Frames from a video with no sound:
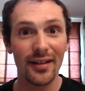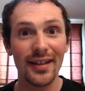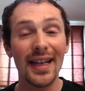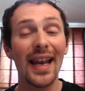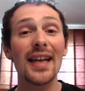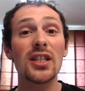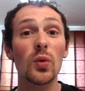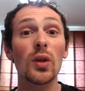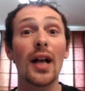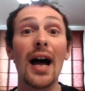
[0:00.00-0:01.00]
The clients
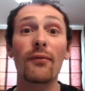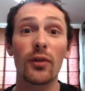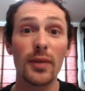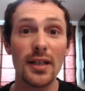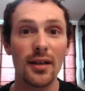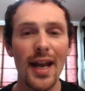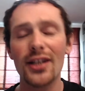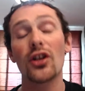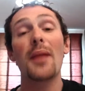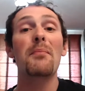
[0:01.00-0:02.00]
will come from this
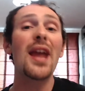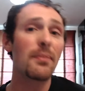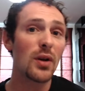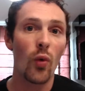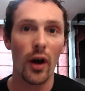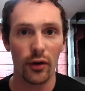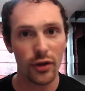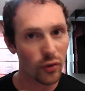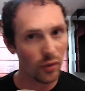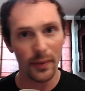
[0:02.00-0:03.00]
connection, and maybe one or
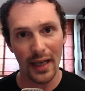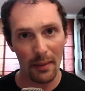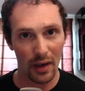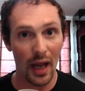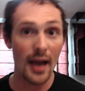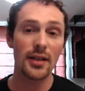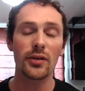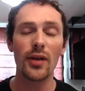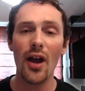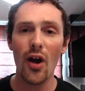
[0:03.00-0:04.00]
two will become clients,
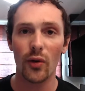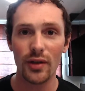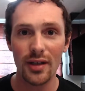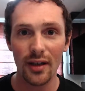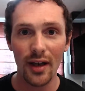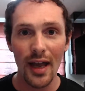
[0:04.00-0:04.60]
who knows?